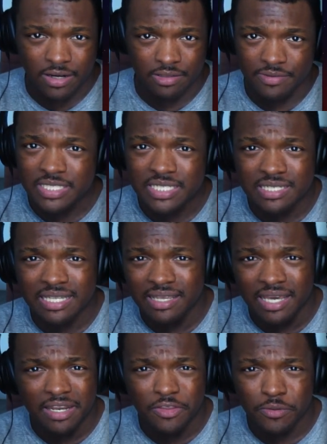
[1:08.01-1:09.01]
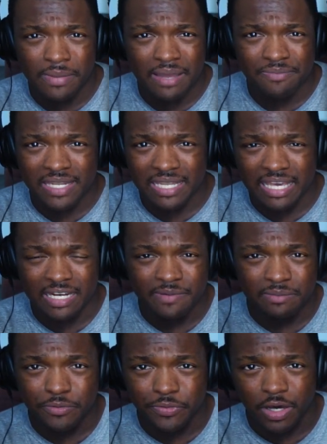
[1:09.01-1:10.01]
And this is another map that a lot of
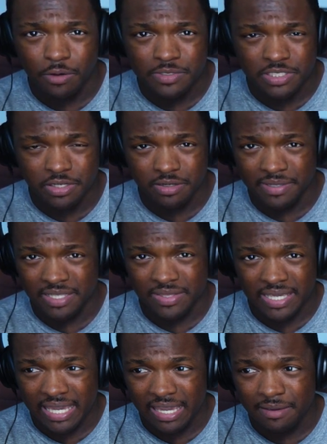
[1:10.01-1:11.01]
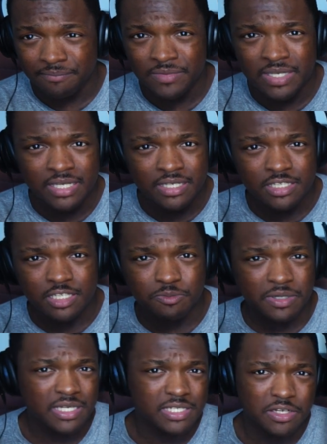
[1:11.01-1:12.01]
people thought was going to be in the game, just
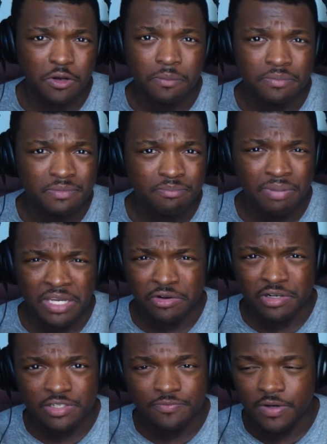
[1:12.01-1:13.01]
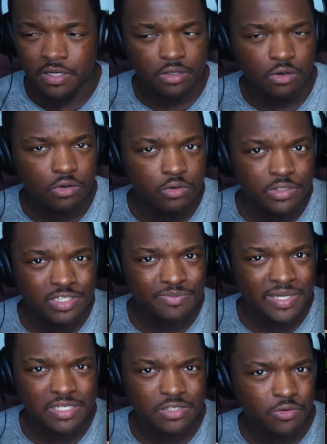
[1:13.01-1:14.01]
because, you know, Beerus fought Goku in
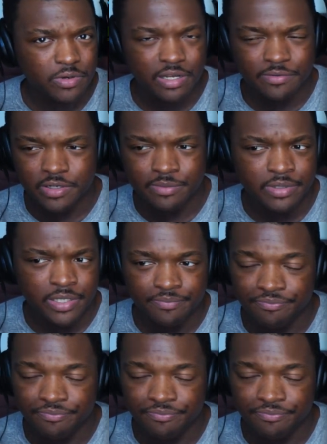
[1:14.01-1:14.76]
space or whatever, but